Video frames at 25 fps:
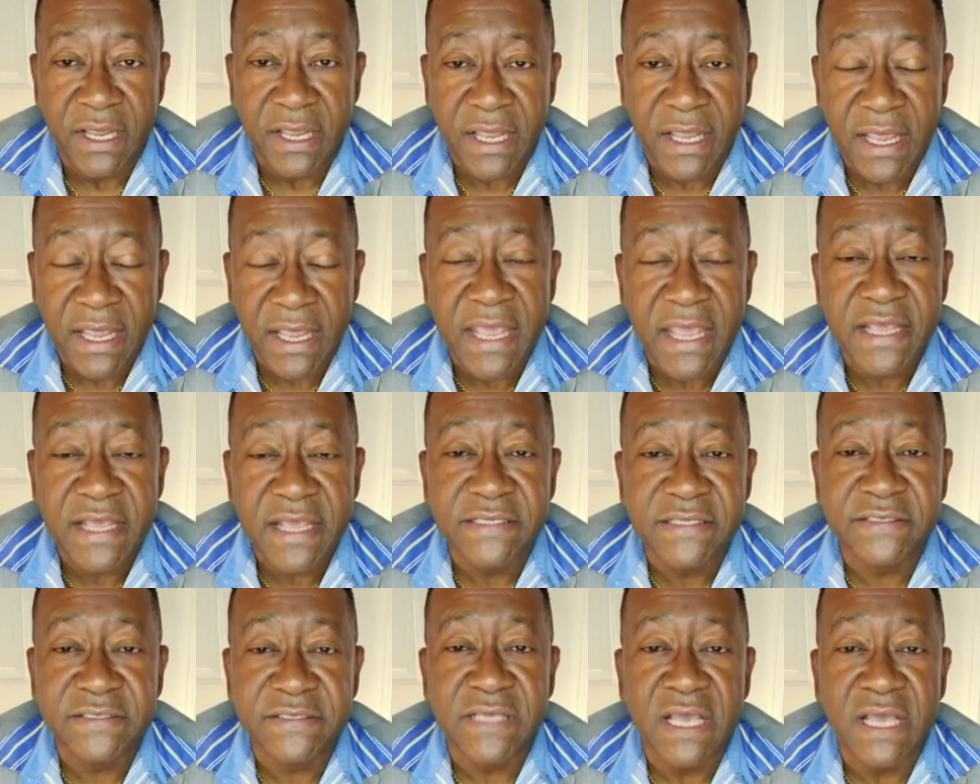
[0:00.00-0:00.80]

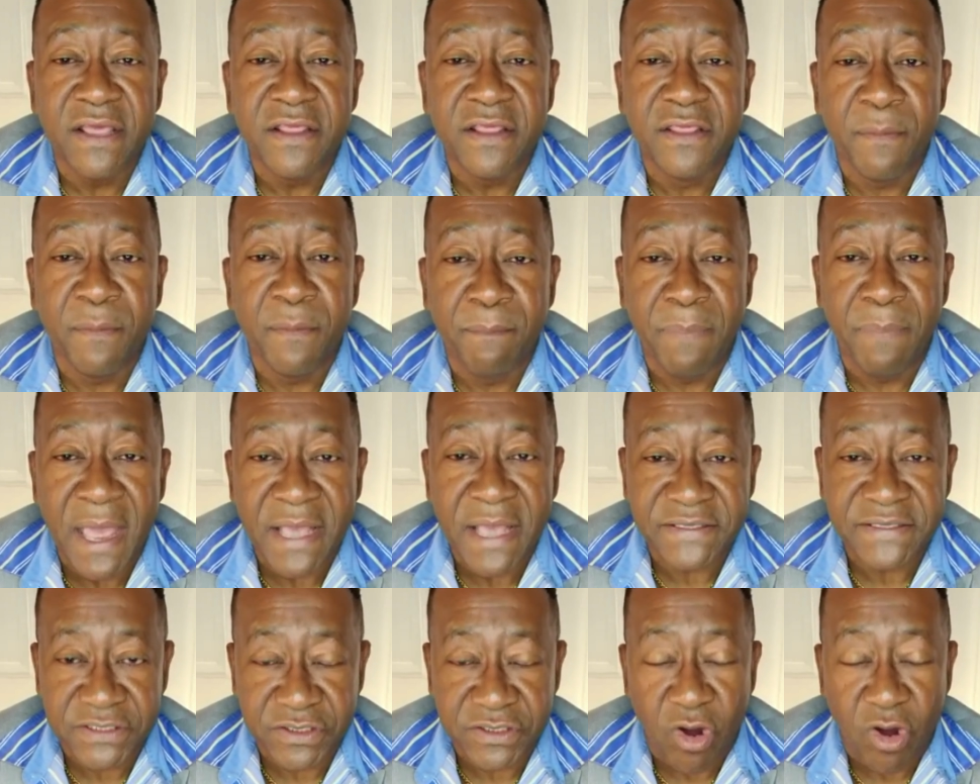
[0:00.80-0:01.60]
is the
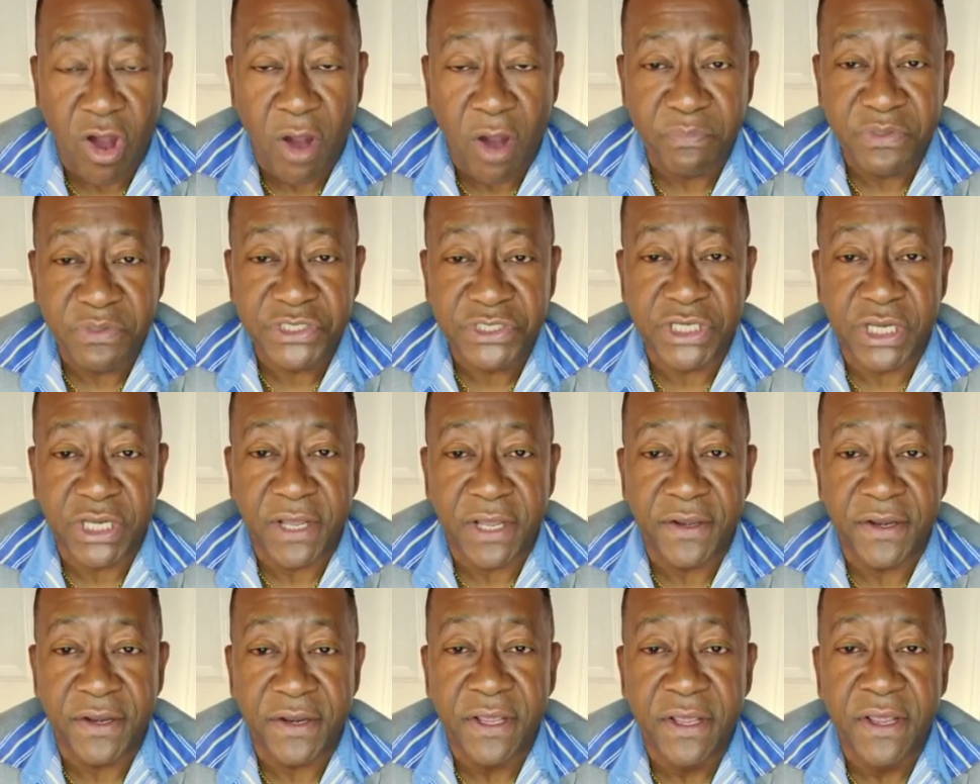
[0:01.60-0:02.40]
best option